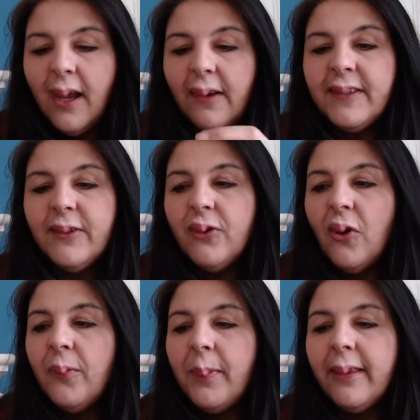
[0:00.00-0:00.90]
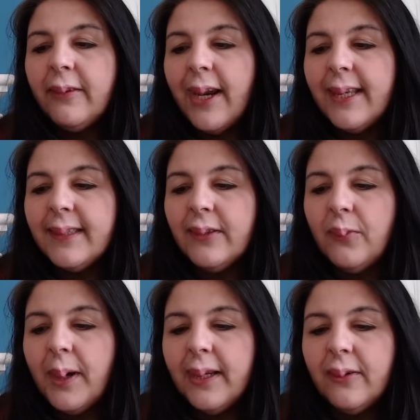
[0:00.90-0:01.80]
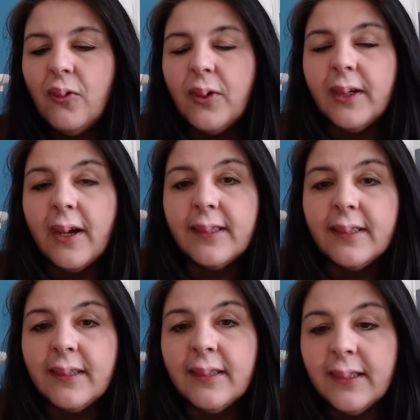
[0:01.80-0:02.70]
I've still got all my threads and all my organized